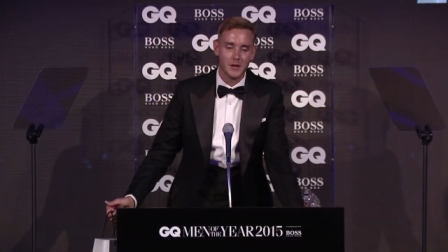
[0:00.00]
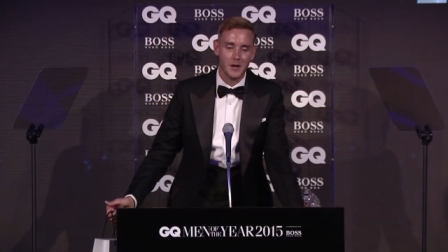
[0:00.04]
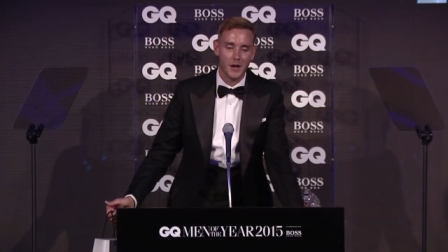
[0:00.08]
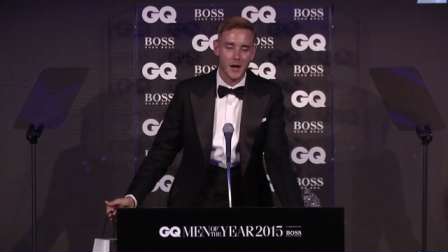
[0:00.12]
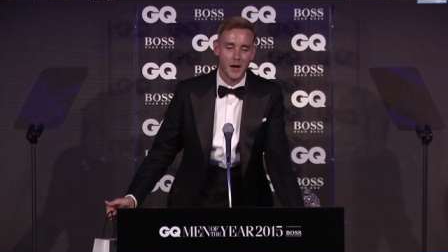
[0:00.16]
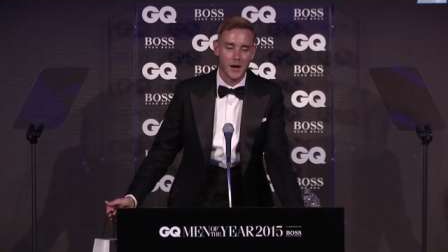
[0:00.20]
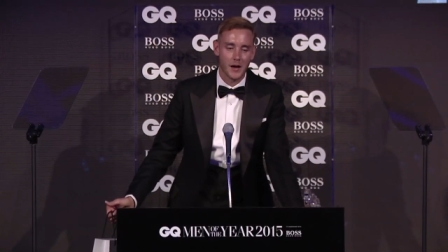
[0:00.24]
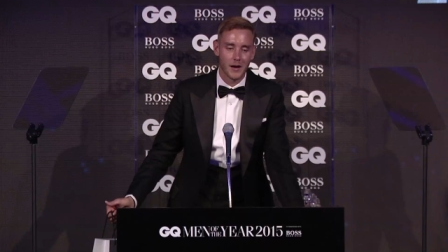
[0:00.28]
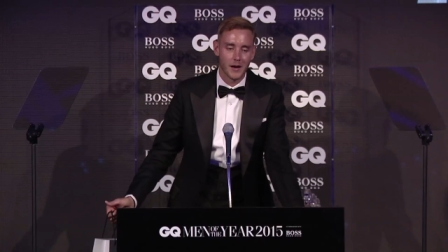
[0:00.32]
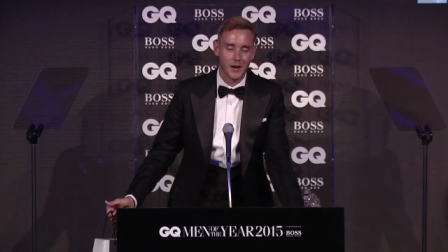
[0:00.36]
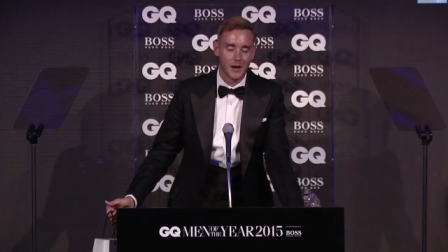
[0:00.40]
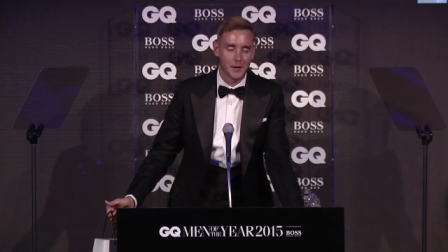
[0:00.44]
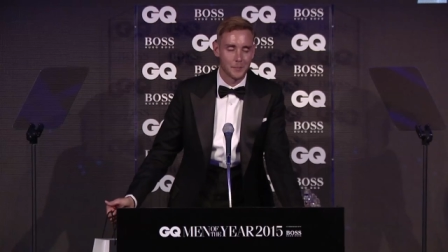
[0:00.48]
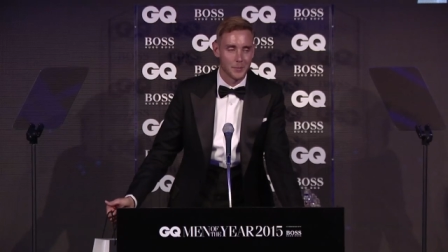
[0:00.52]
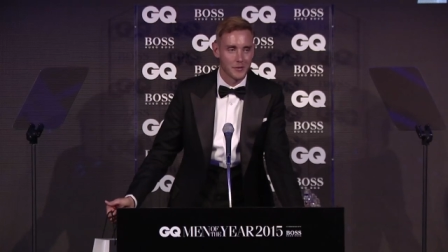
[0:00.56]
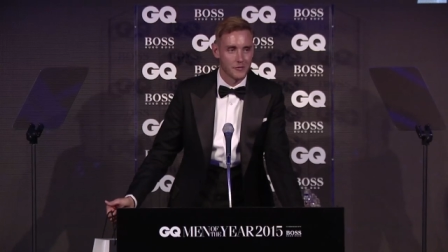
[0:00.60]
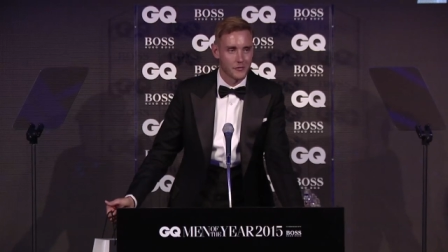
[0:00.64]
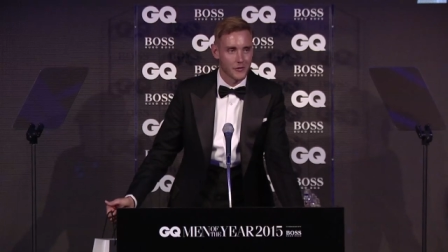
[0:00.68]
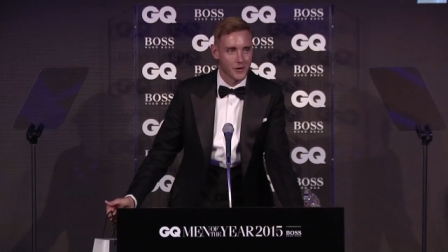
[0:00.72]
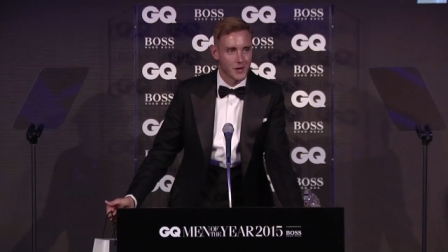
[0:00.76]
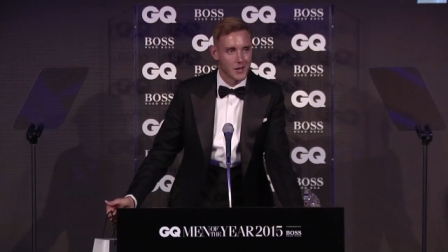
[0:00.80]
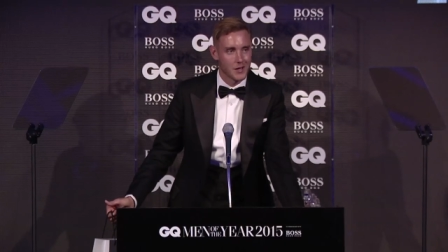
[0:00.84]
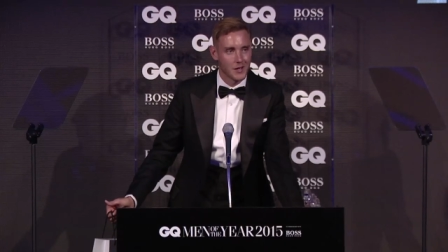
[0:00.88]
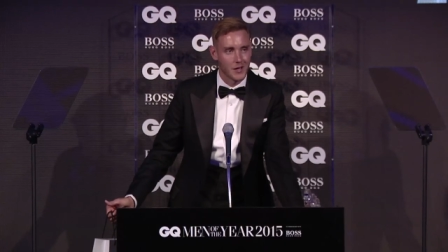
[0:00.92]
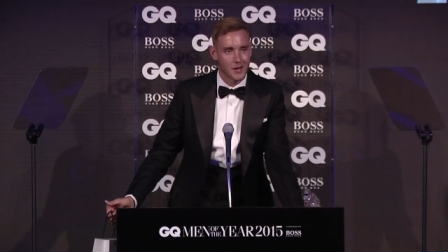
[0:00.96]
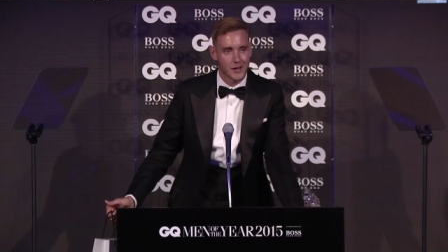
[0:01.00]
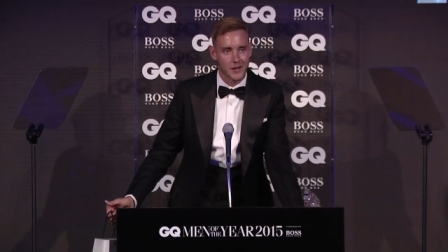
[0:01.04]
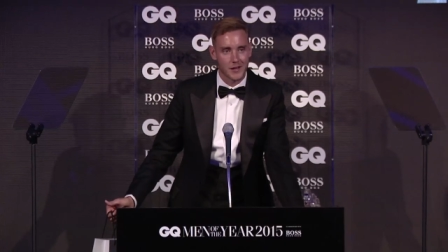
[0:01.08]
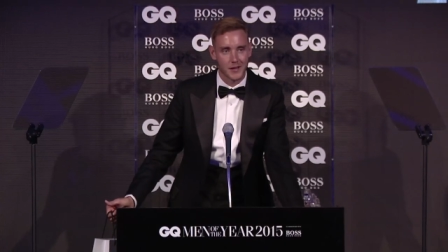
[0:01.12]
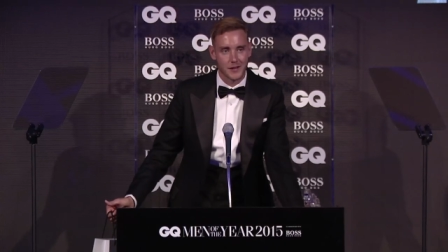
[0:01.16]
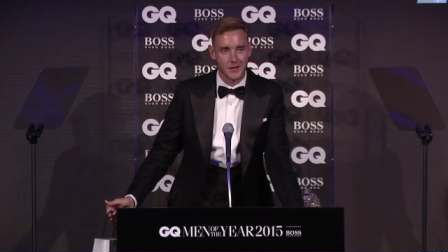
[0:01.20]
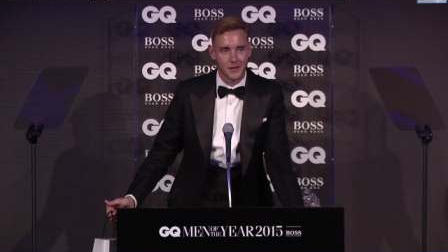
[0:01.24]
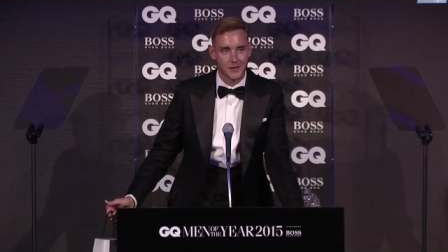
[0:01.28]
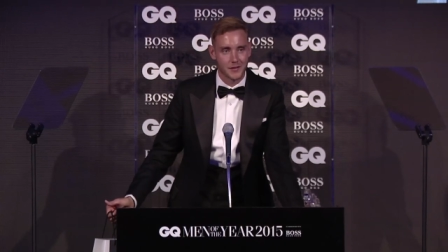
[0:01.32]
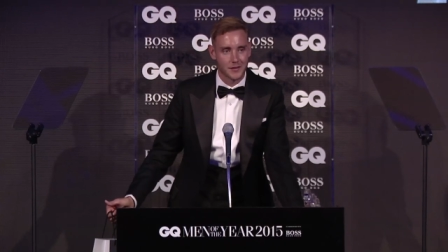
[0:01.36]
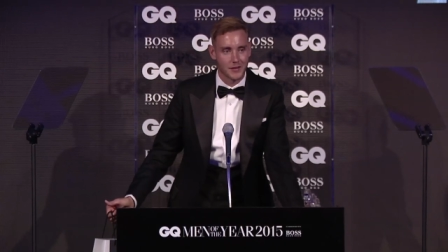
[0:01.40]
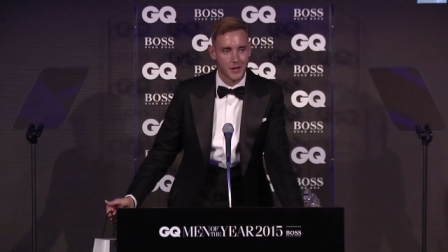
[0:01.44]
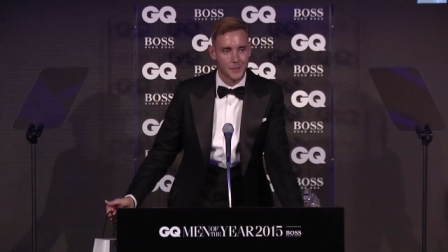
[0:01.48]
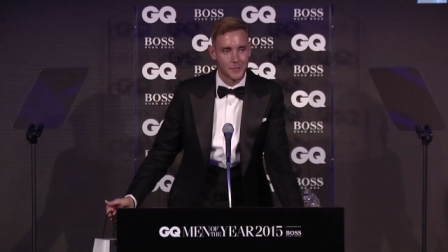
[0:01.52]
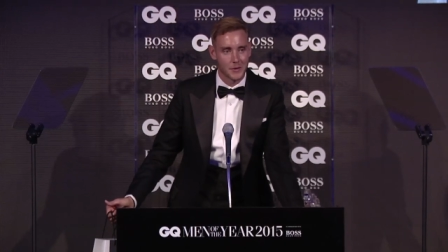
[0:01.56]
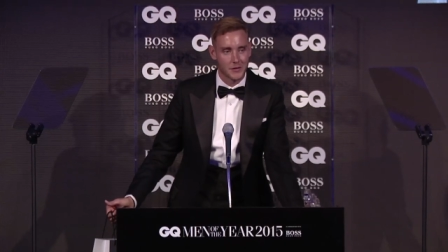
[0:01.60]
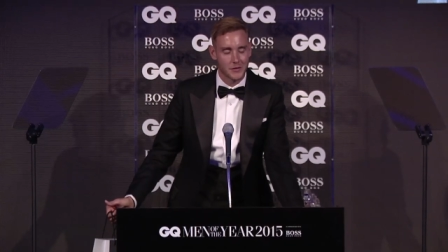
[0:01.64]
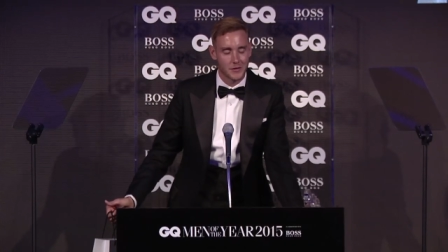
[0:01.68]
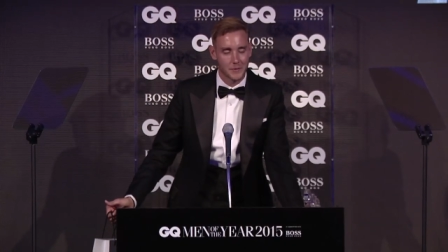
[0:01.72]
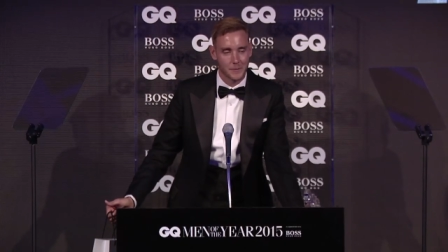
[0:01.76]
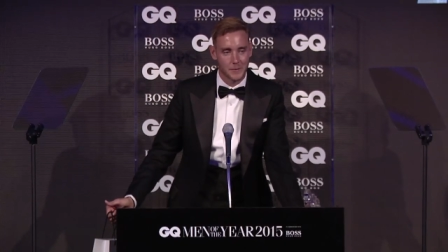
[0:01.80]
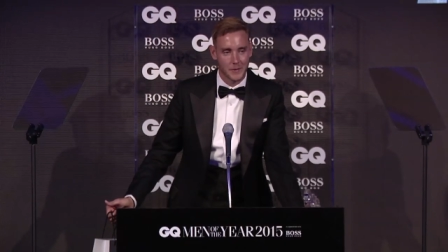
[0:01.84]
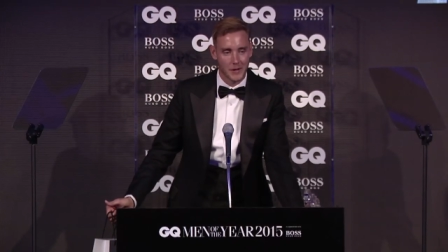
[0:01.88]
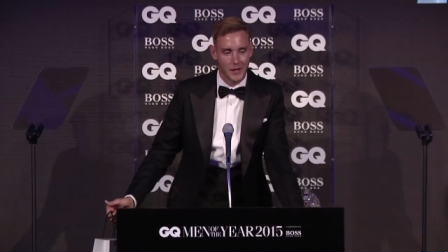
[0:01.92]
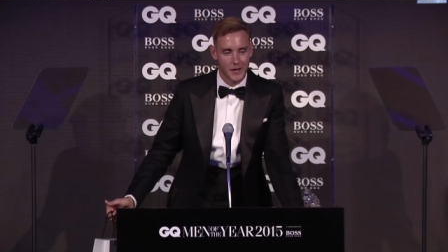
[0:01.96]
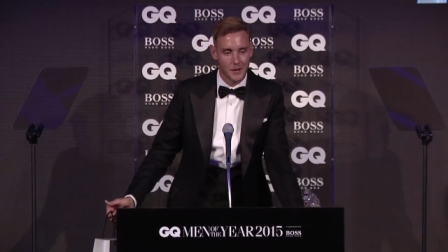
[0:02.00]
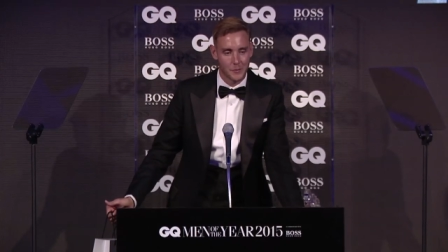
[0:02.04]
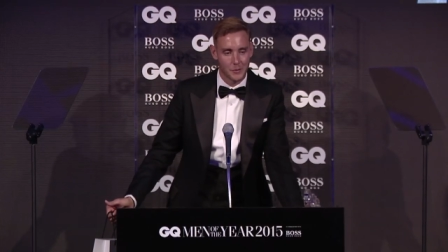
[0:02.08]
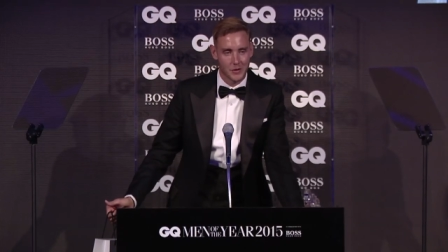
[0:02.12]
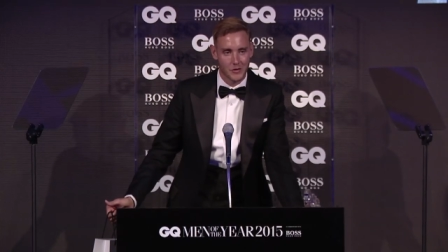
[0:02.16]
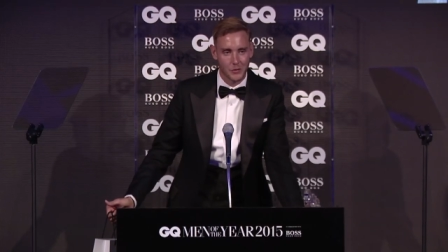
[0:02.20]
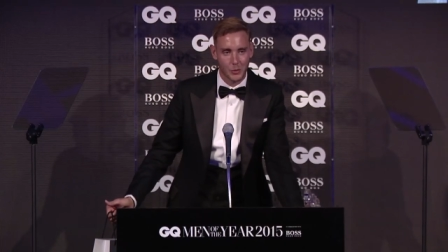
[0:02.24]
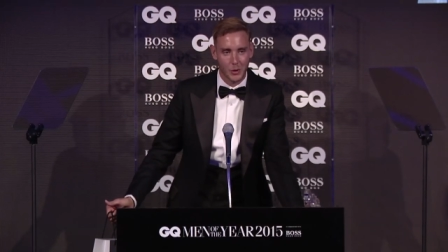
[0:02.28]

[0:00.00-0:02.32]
Uh, I've been very lucky this summer to play with